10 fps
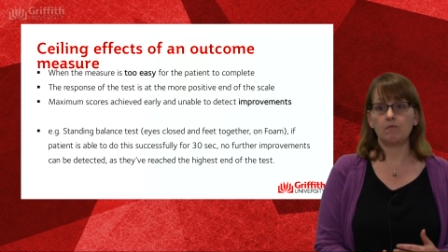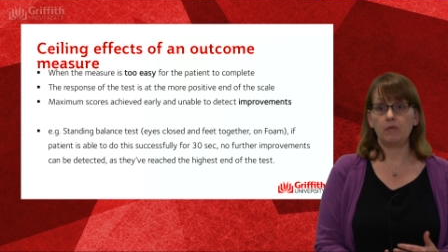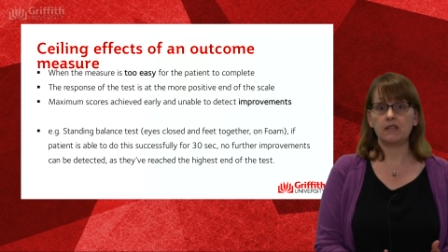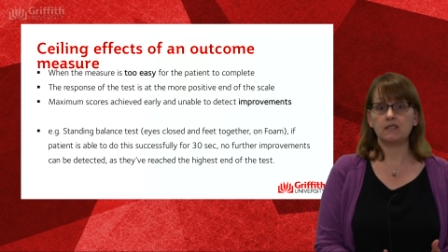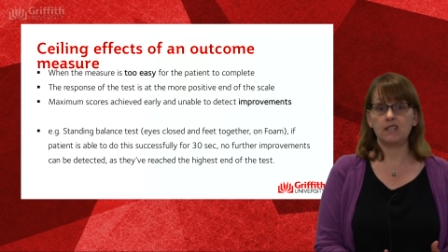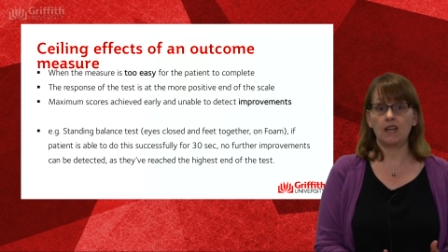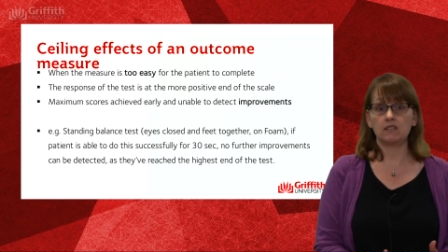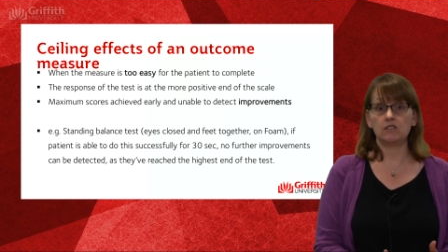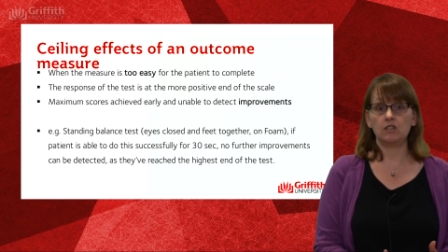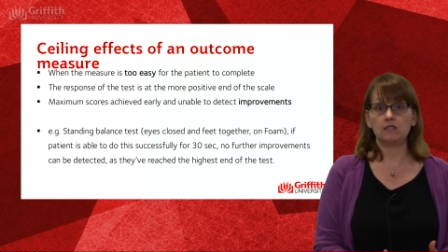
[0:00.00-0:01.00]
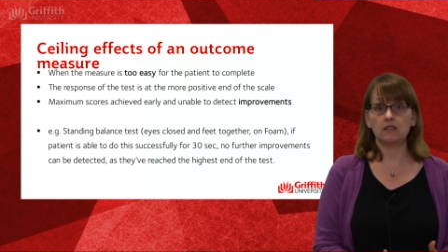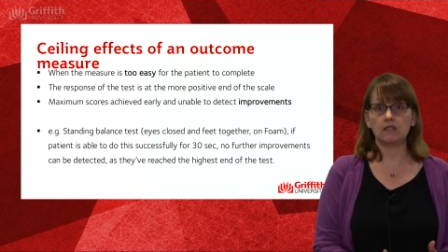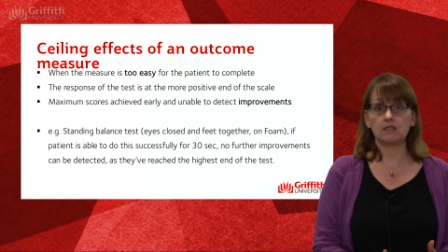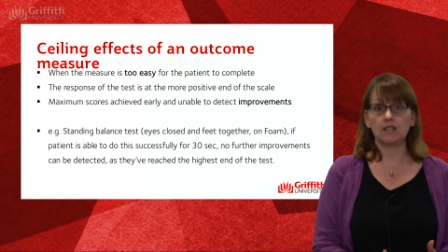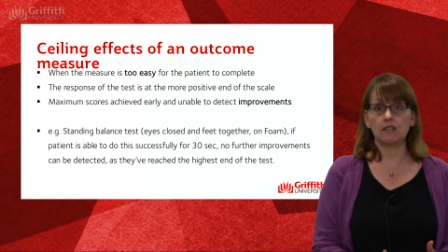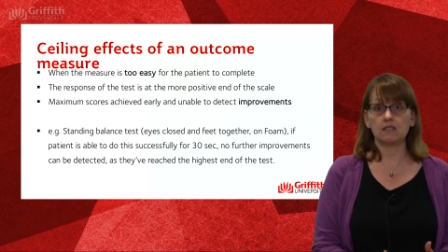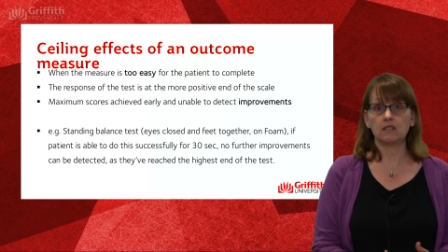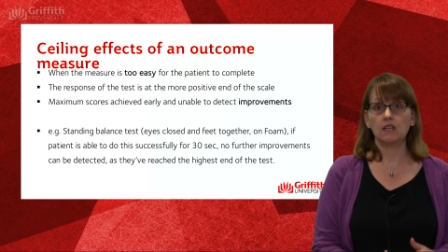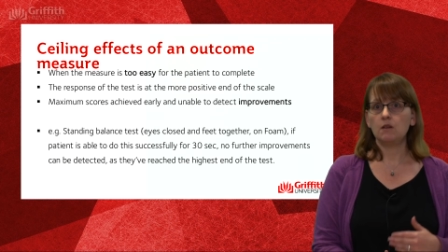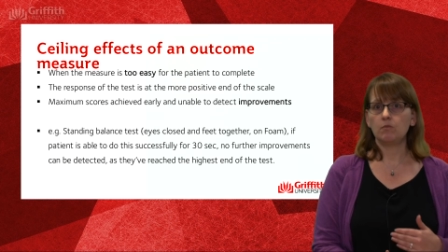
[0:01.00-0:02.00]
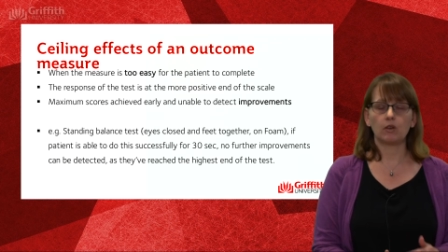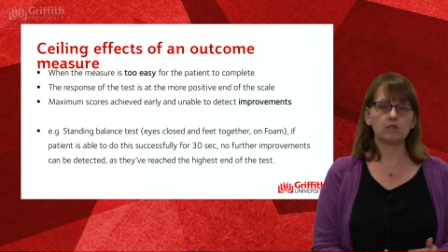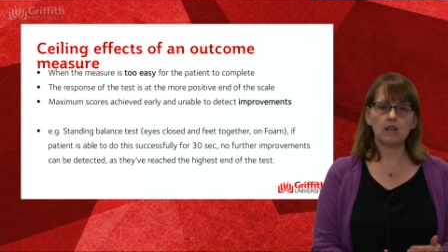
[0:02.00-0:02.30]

being detected using this test because